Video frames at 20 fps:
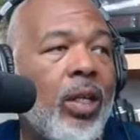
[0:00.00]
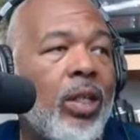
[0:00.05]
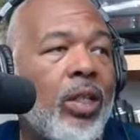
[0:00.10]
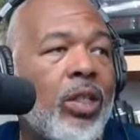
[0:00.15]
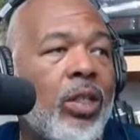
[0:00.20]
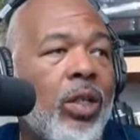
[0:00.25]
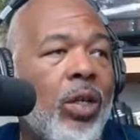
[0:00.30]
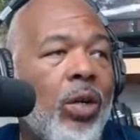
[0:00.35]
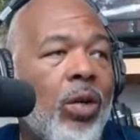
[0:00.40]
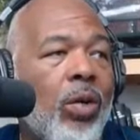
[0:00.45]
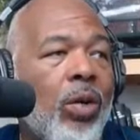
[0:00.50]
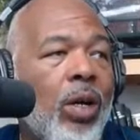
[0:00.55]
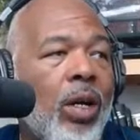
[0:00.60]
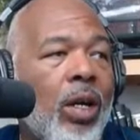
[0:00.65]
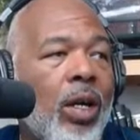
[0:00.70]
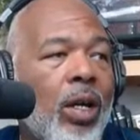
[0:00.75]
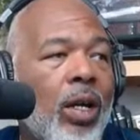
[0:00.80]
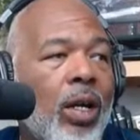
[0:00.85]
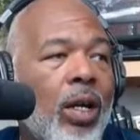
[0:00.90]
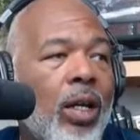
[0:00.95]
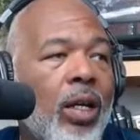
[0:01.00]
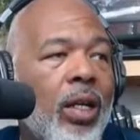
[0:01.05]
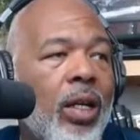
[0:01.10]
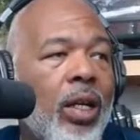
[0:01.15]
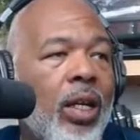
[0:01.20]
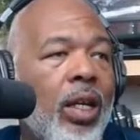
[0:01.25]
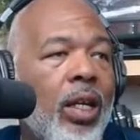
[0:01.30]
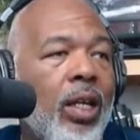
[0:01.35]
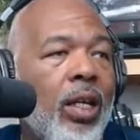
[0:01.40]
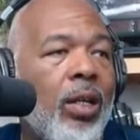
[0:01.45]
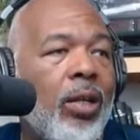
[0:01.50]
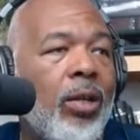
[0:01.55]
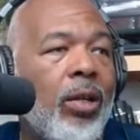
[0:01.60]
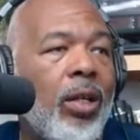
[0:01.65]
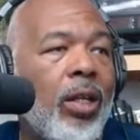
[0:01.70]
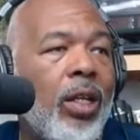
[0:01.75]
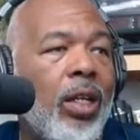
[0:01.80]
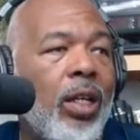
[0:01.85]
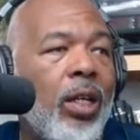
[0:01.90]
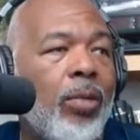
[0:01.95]
So
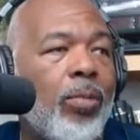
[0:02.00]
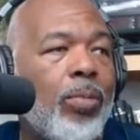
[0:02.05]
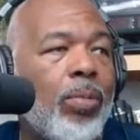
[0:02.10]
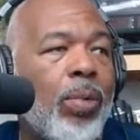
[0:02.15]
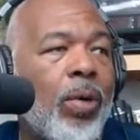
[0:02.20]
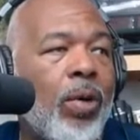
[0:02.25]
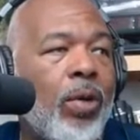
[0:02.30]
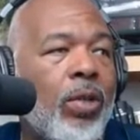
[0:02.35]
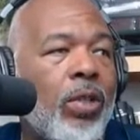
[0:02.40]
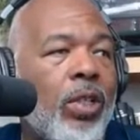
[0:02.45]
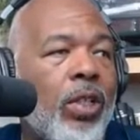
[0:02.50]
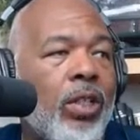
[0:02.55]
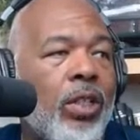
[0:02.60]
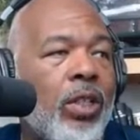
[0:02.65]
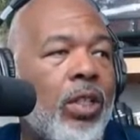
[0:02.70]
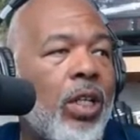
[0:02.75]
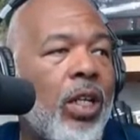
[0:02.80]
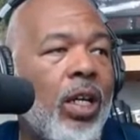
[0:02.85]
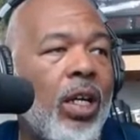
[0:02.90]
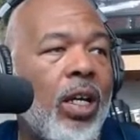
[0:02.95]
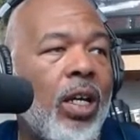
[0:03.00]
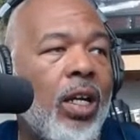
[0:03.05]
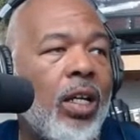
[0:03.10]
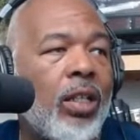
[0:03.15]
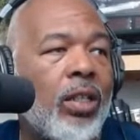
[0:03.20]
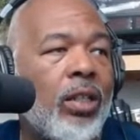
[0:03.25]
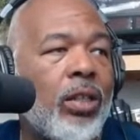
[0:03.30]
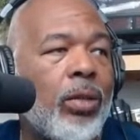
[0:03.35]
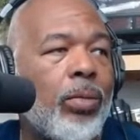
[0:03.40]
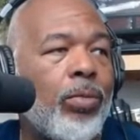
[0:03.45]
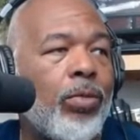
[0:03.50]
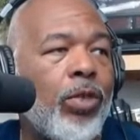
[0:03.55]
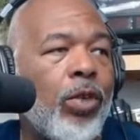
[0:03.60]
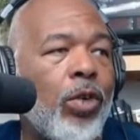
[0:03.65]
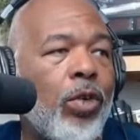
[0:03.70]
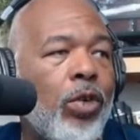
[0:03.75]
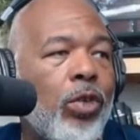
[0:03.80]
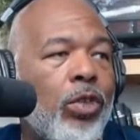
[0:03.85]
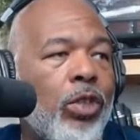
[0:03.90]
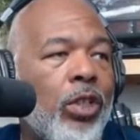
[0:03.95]
he purchased some
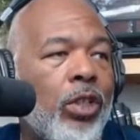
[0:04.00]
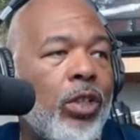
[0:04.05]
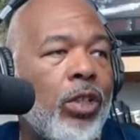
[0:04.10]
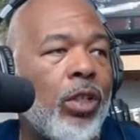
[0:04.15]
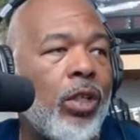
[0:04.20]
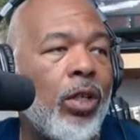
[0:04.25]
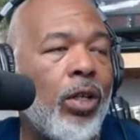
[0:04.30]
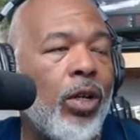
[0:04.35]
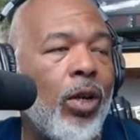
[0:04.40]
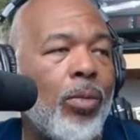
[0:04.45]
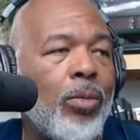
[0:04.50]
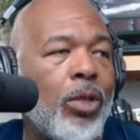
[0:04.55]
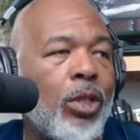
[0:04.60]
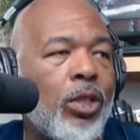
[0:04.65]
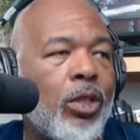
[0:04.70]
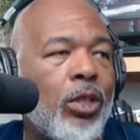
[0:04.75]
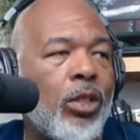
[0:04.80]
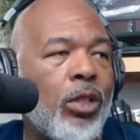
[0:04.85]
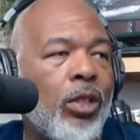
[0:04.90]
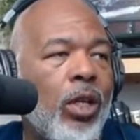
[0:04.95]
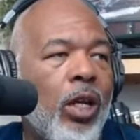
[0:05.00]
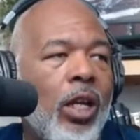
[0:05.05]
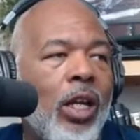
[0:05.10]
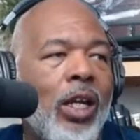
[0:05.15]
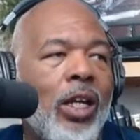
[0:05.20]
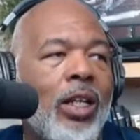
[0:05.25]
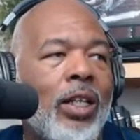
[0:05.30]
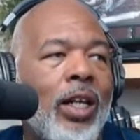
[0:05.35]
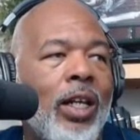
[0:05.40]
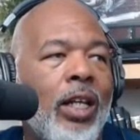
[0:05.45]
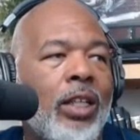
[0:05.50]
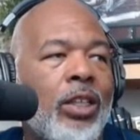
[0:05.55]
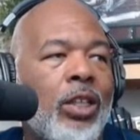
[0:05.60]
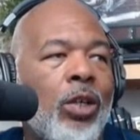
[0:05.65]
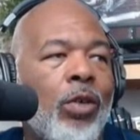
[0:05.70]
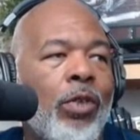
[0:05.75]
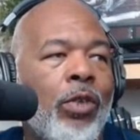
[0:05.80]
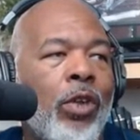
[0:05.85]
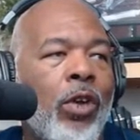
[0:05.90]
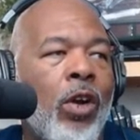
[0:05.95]
photos. I'm just glancing
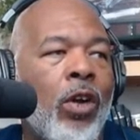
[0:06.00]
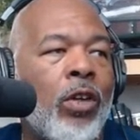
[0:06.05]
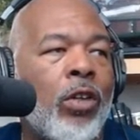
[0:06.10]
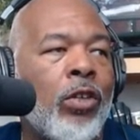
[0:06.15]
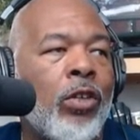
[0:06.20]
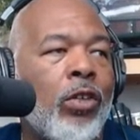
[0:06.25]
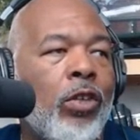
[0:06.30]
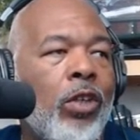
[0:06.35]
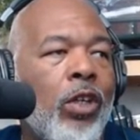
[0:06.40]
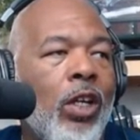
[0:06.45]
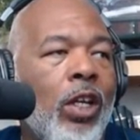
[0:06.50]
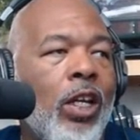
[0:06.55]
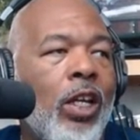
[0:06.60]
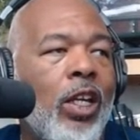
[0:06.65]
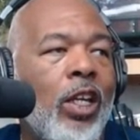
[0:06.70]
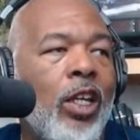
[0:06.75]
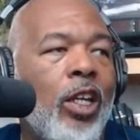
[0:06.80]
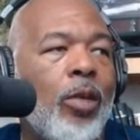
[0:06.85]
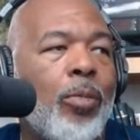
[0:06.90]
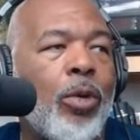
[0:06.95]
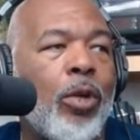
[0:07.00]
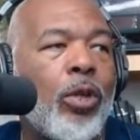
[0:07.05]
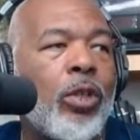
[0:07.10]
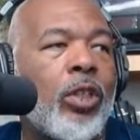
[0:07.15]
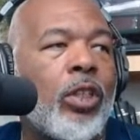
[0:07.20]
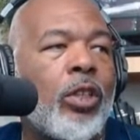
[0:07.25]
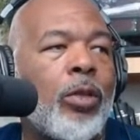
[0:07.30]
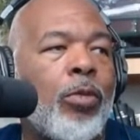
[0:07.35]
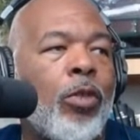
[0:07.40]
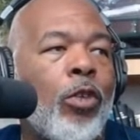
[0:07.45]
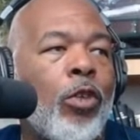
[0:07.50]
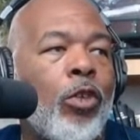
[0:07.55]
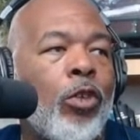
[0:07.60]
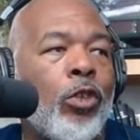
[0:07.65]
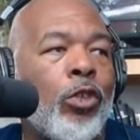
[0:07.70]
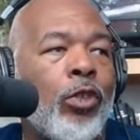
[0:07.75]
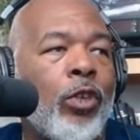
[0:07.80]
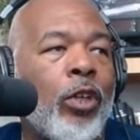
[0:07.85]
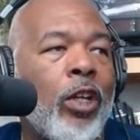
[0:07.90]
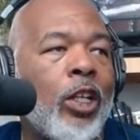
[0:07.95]
over the article. He purchased some
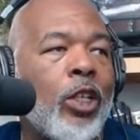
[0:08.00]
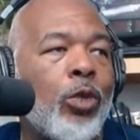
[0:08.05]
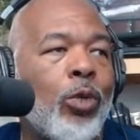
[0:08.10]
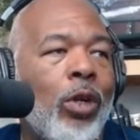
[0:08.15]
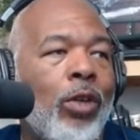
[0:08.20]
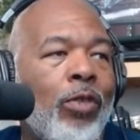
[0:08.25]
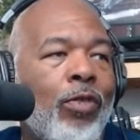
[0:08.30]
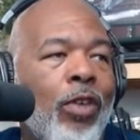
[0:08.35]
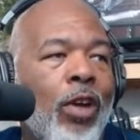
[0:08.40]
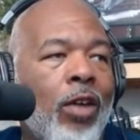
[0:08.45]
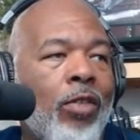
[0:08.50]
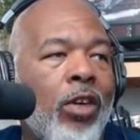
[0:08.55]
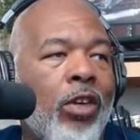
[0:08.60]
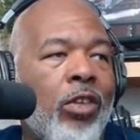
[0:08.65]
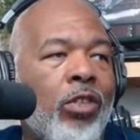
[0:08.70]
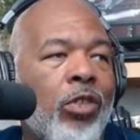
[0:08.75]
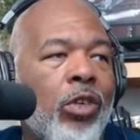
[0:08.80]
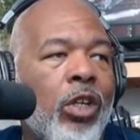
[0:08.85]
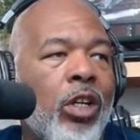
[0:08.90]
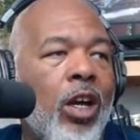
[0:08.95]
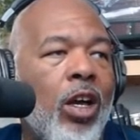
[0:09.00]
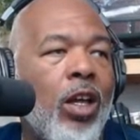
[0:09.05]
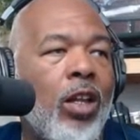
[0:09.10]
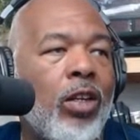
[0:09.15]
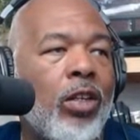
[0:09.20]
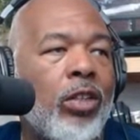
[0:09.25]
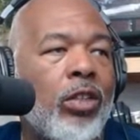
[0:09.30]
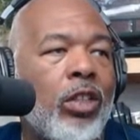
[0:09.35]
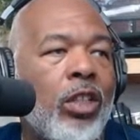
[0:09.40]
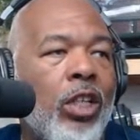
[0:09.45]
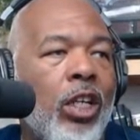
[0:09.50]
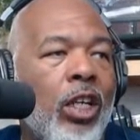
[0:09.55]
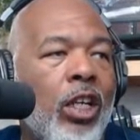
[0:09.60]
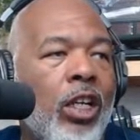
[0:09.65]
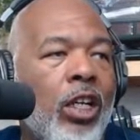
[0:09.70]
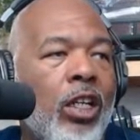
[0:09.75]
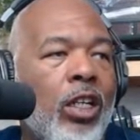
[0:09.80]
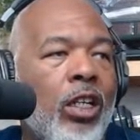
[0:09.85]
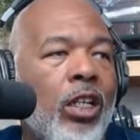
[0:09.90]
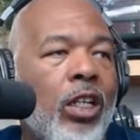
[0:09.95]
folders for like $2,500
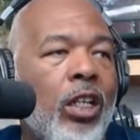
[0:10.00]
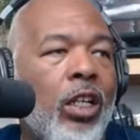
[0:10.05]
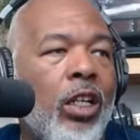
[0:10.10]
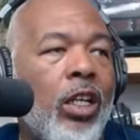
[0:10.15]
and